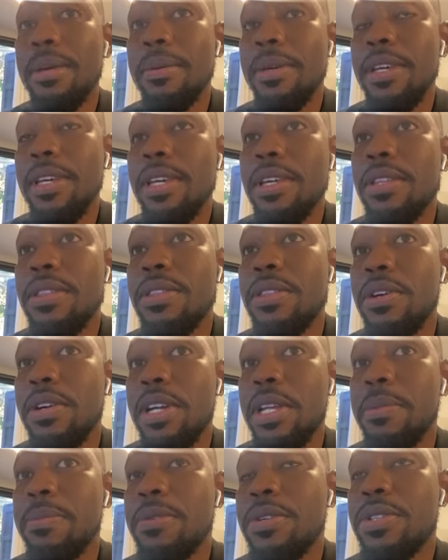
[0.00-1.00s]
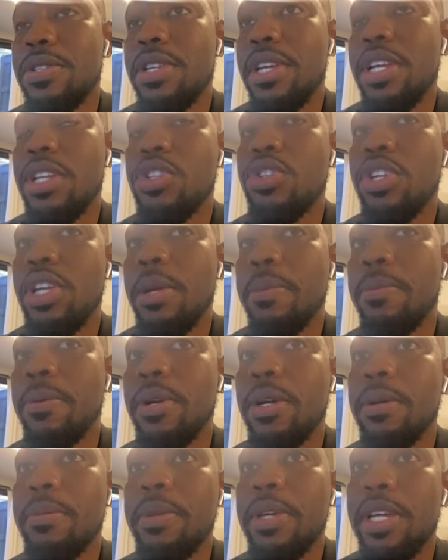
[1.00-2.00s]
to maybe 30 percent
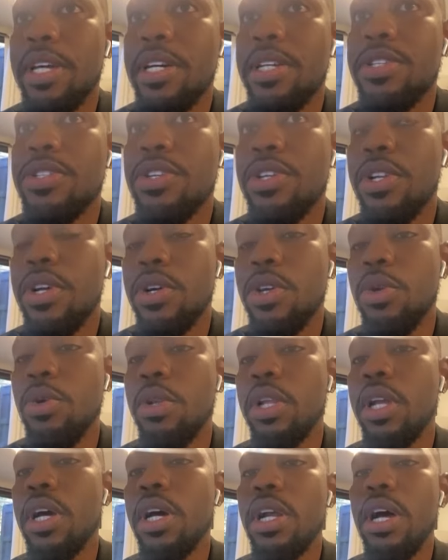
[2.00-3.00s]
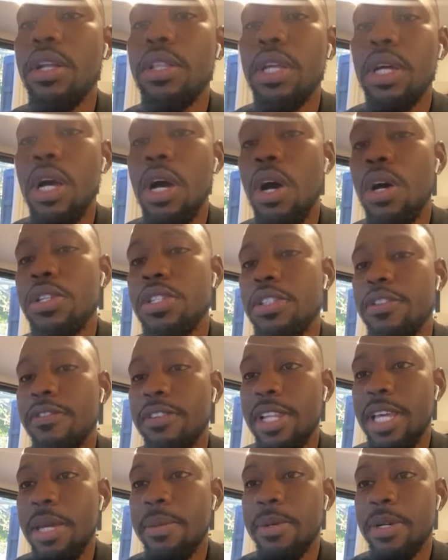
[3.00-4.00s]
cheaper because you know you cut out the cost
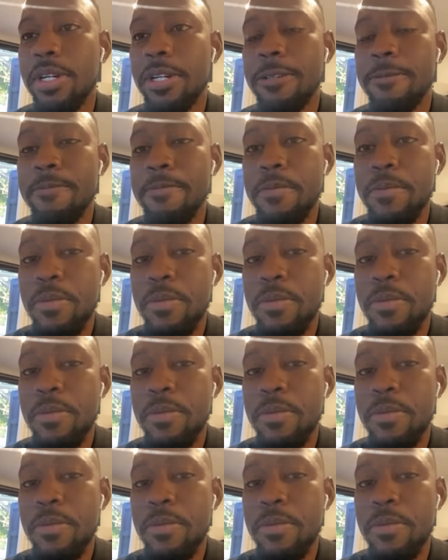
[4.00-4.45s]
of labor.